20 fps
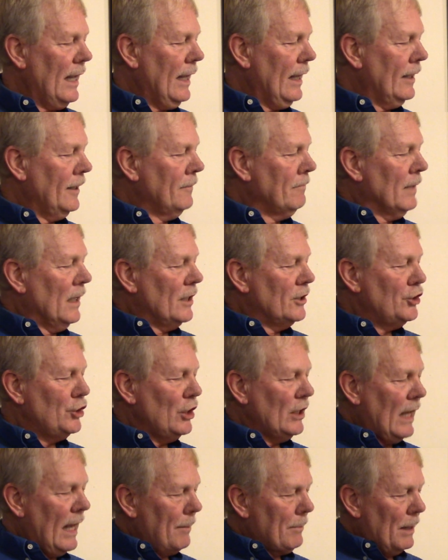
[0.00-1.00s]
and she
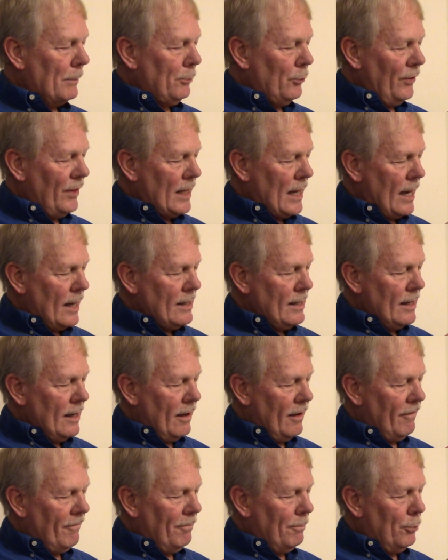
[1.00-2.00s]
came up with the idea
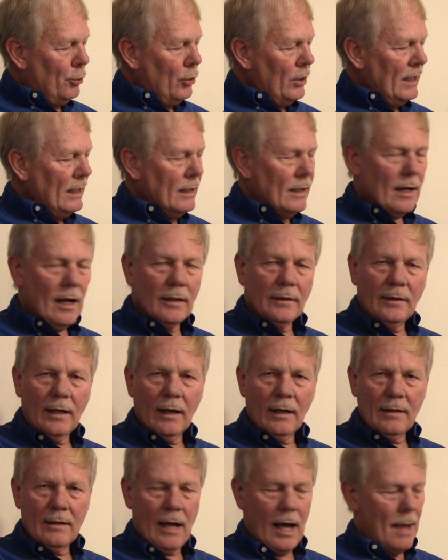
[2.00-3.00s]
of putting an
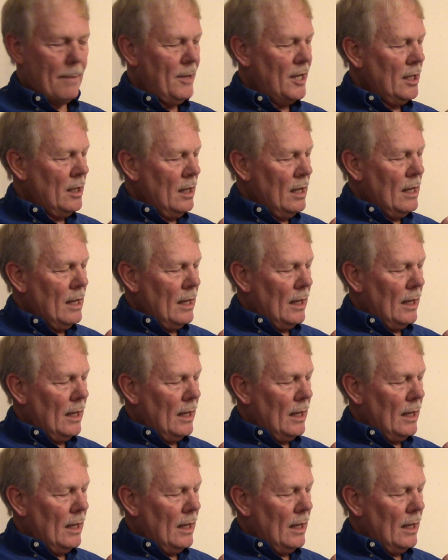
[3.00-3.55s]
uncut diamond